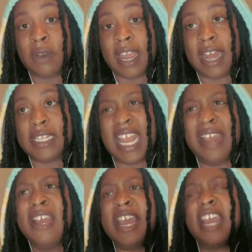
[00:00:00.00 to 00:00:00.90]
Like I said,
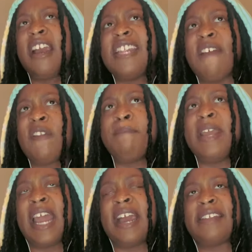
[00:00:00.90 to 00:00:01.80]
it could definitely be,
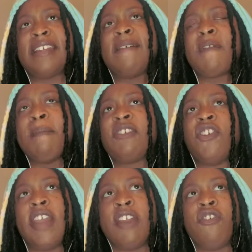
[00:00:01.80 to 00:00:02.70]
like I said, something about
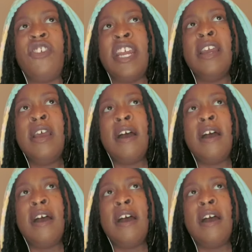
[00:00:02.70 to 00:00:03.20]
your energy,